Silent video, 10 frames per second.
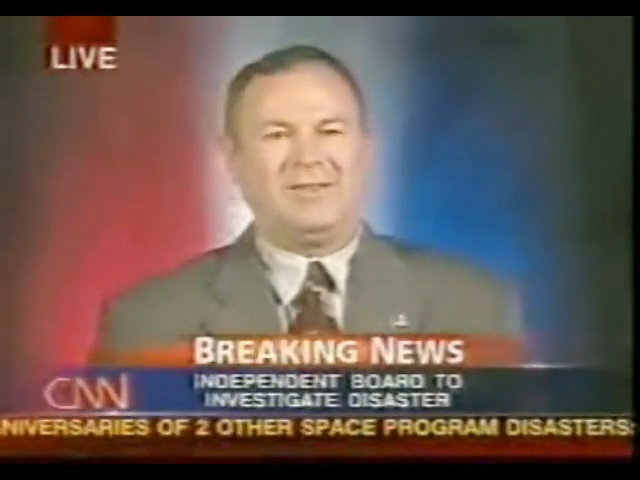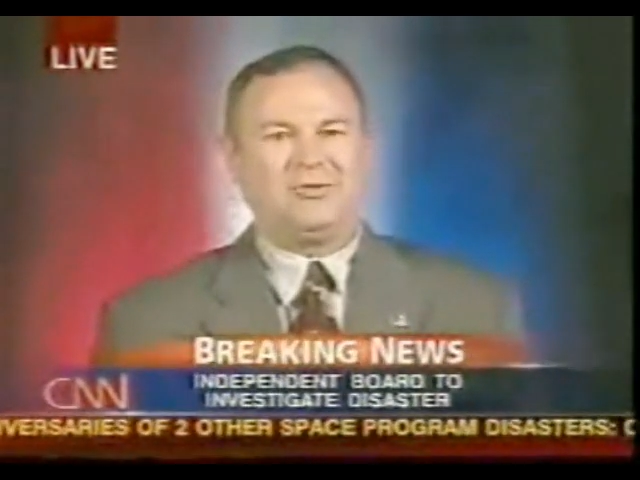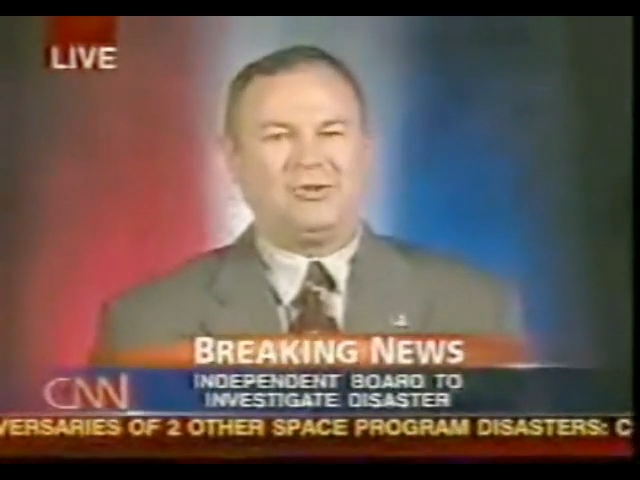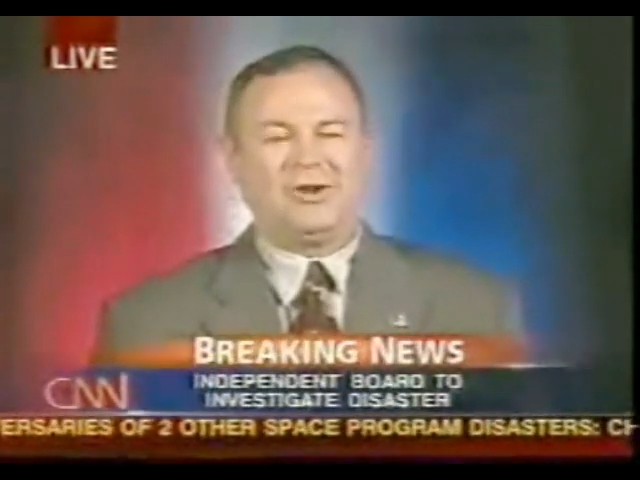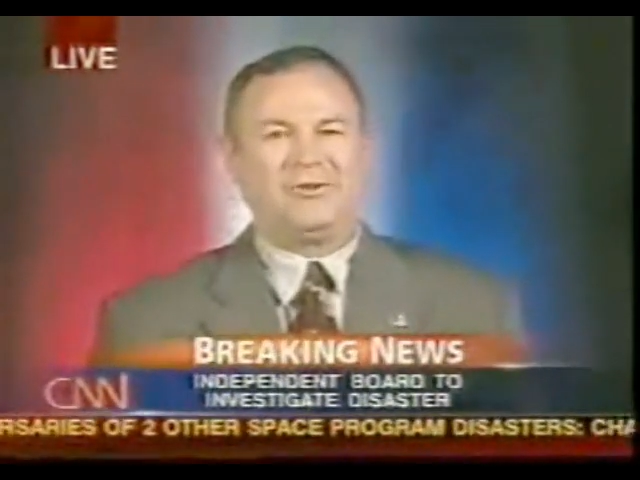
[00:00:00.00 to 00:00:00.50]
the
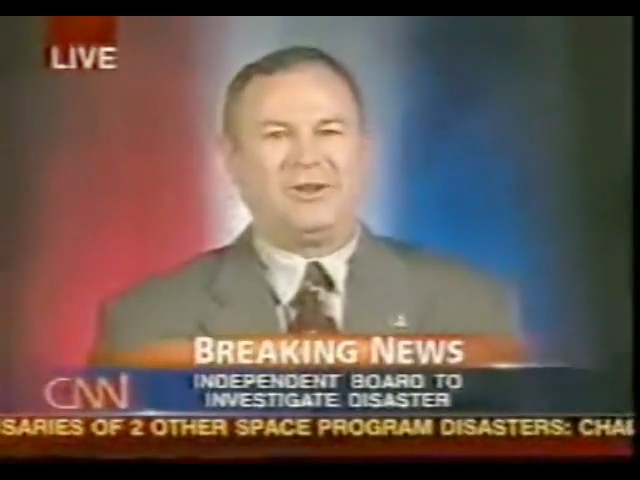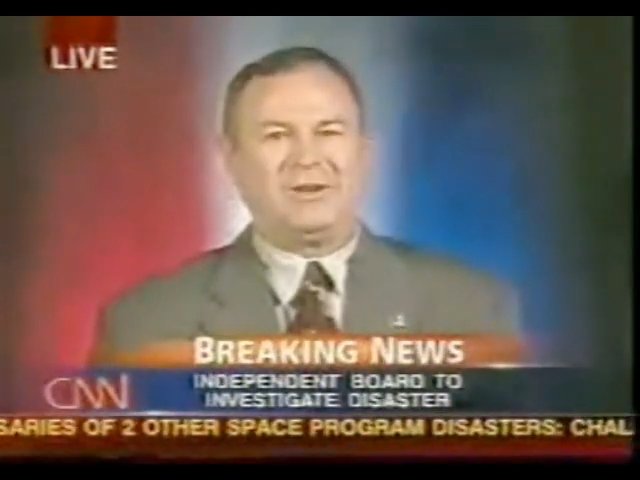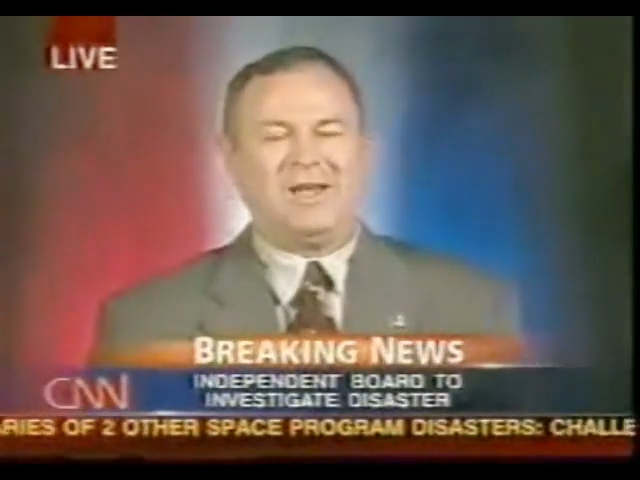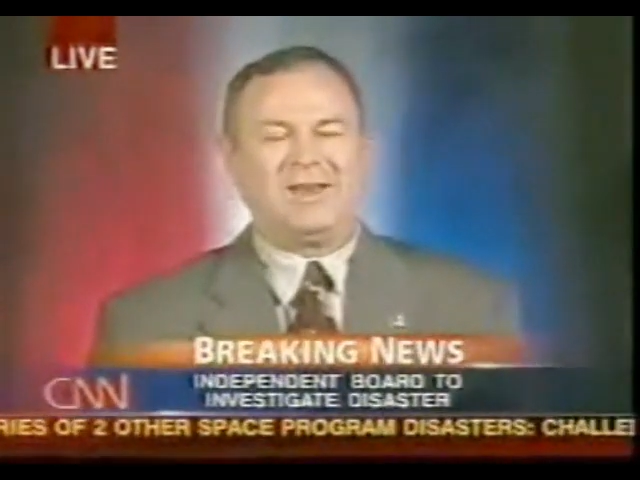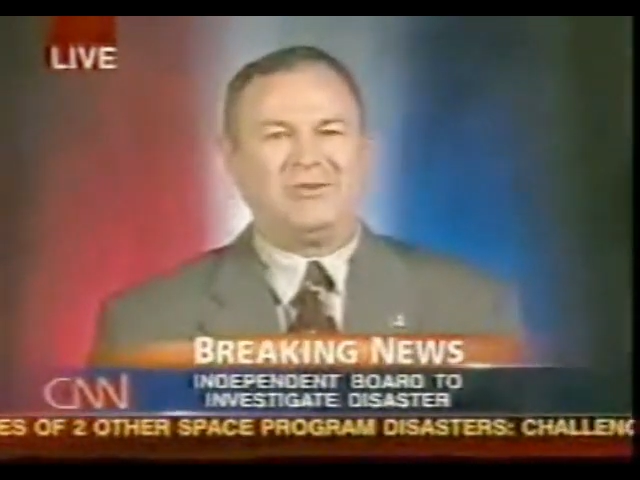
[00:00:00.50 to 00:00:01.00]
shuttle
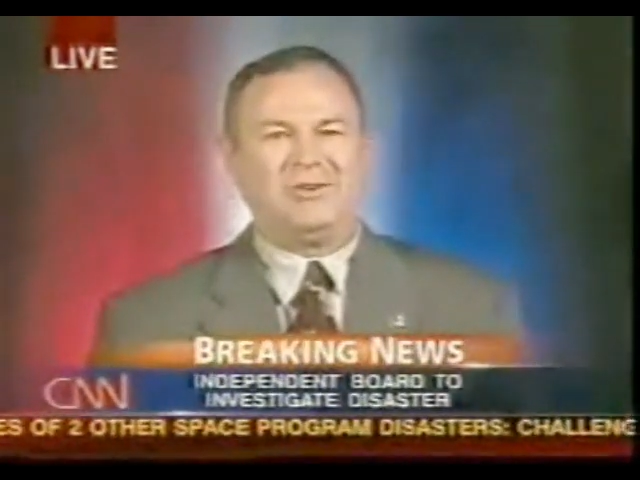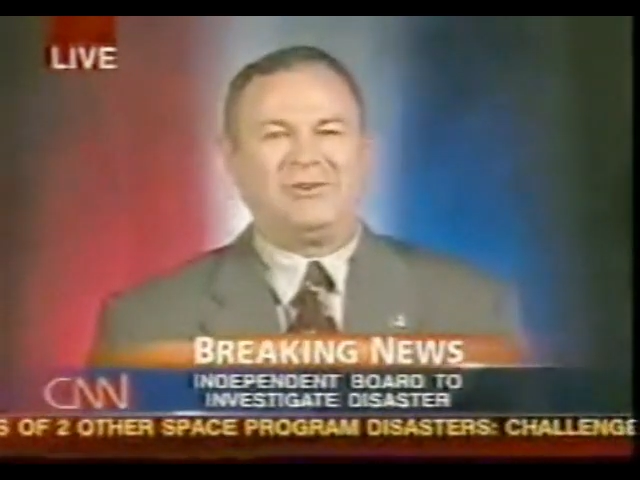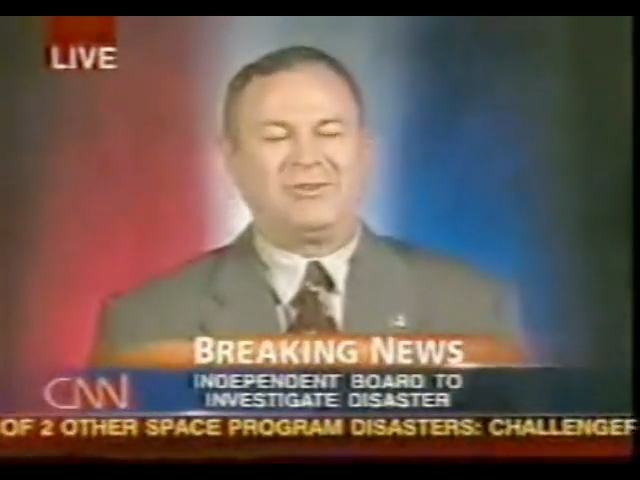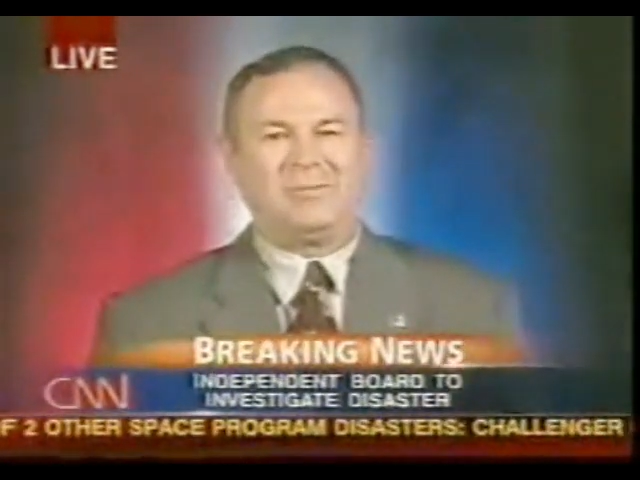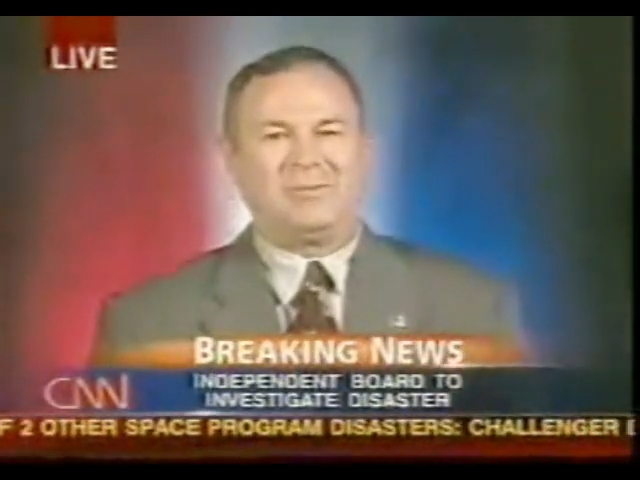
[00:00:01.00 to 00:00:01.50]
technology
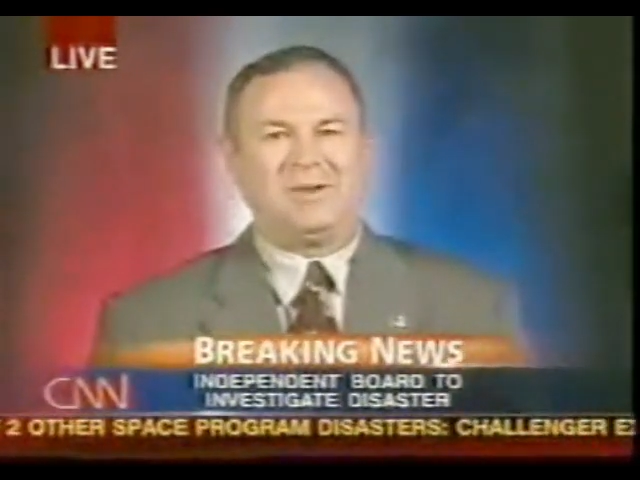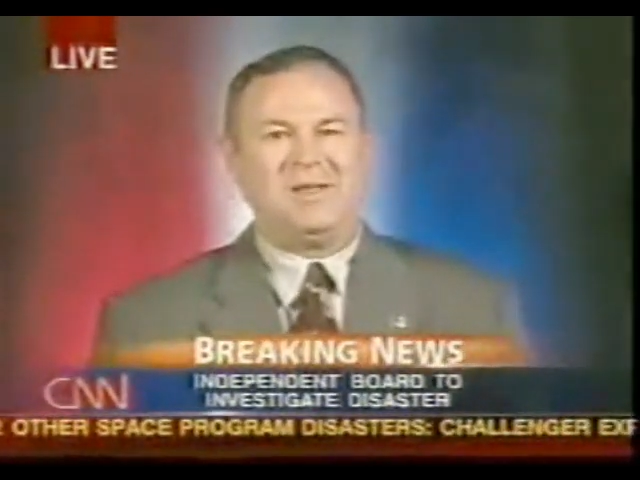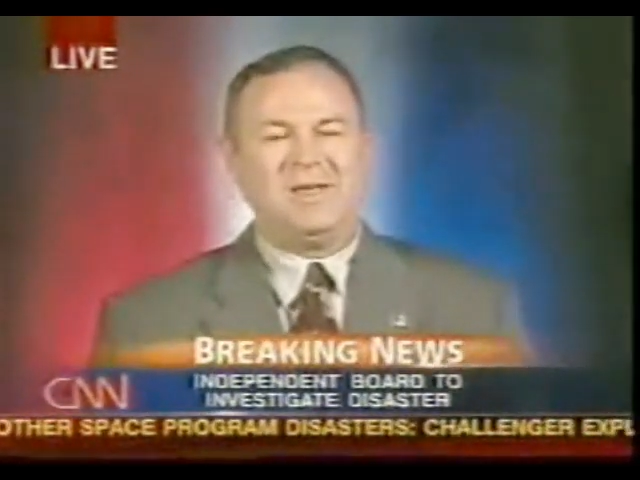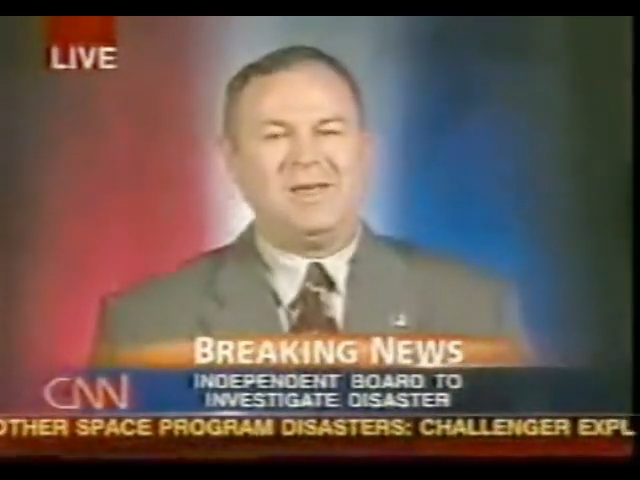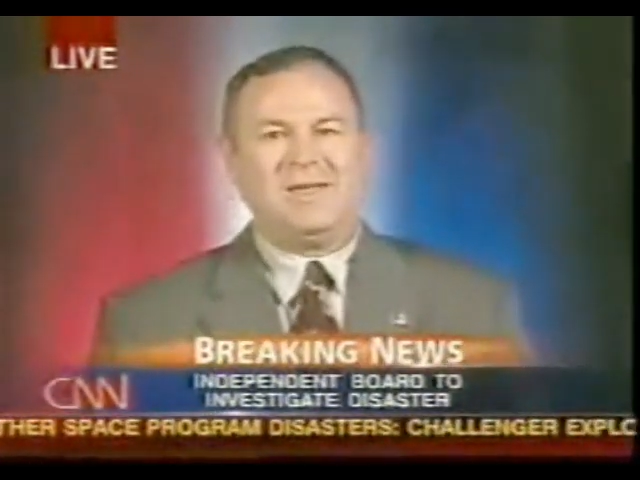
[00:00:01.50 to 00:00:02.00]
is something
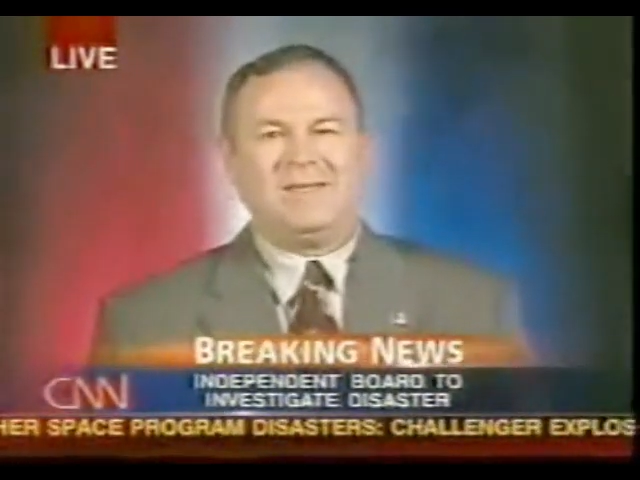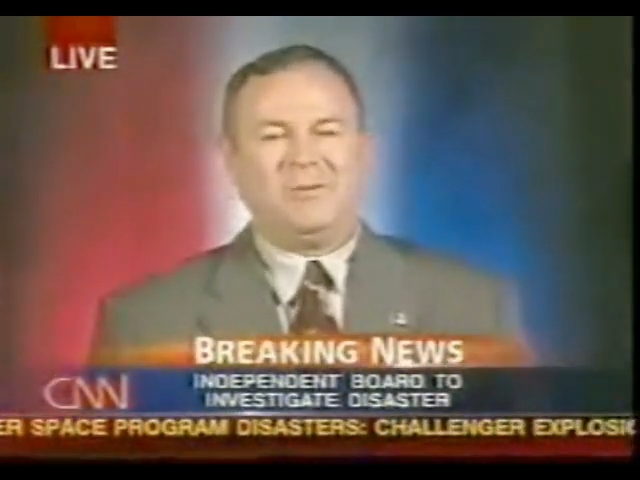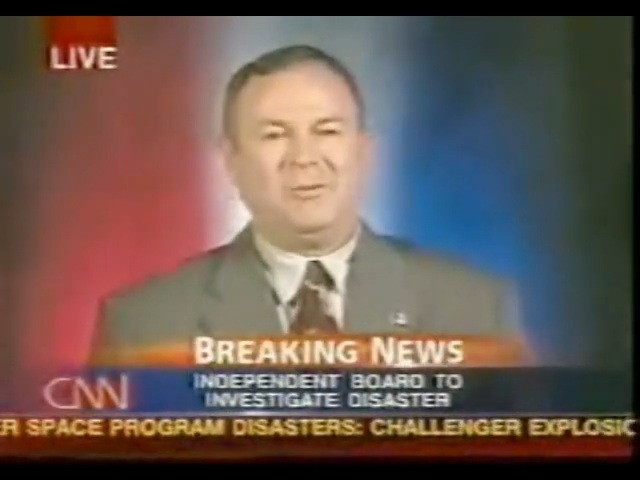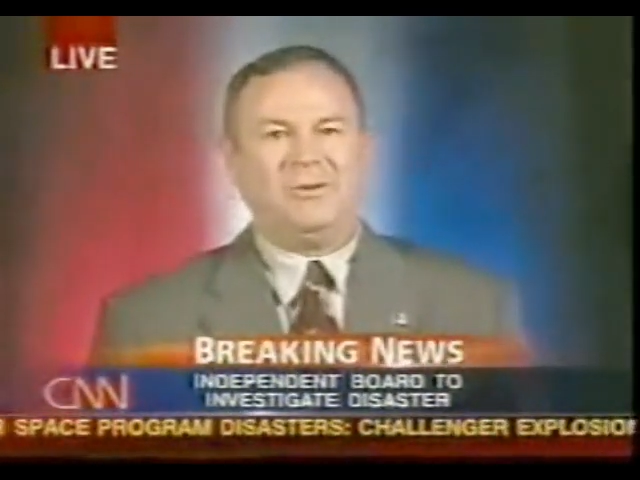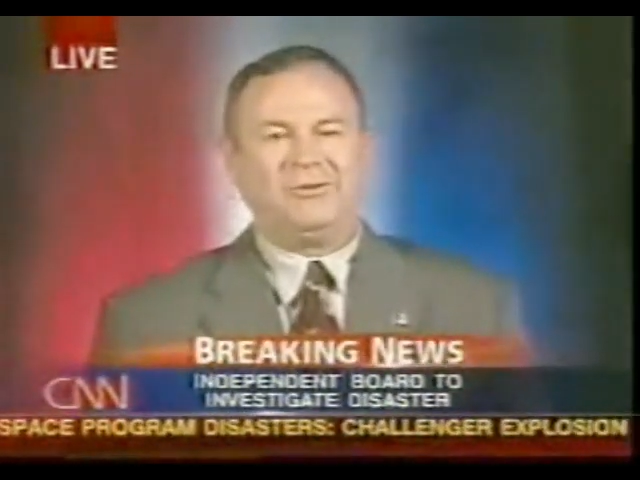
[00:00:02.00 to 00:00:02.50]

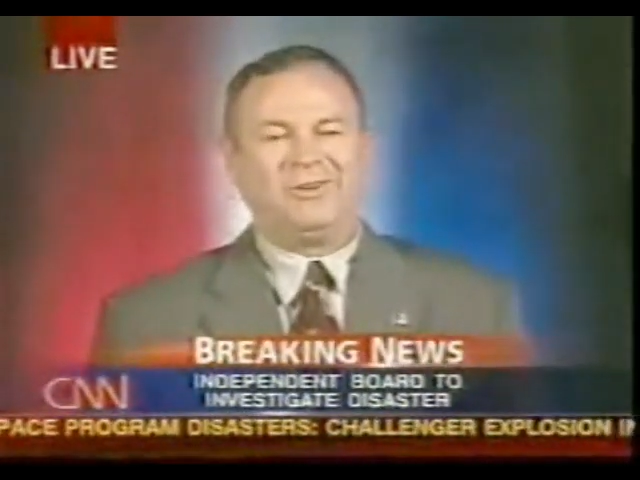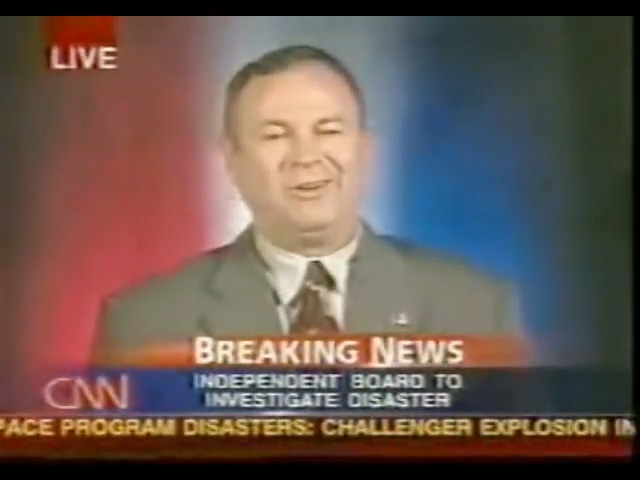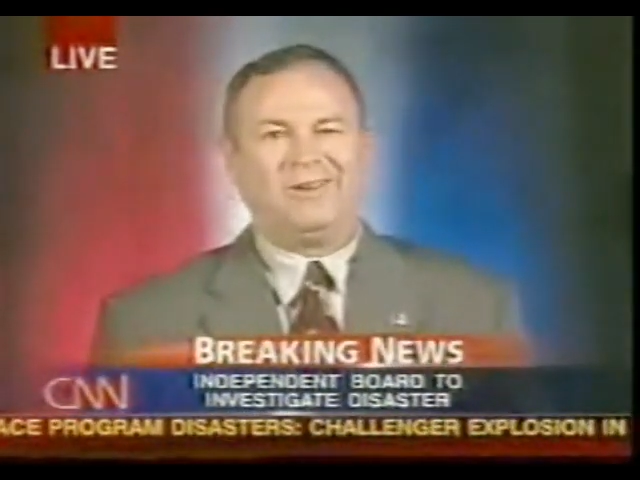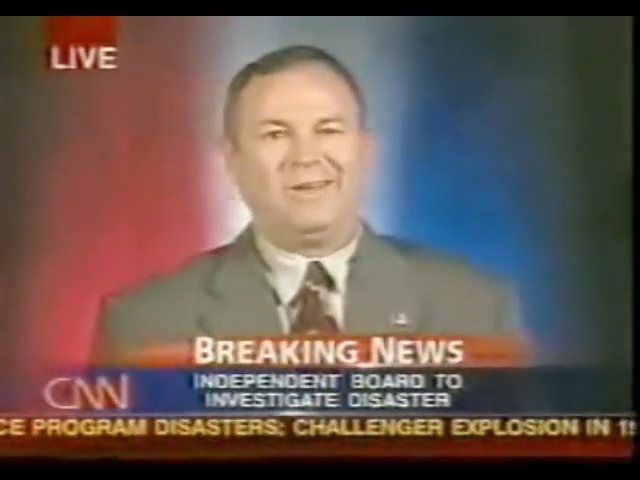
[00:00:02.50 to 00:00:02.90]
that was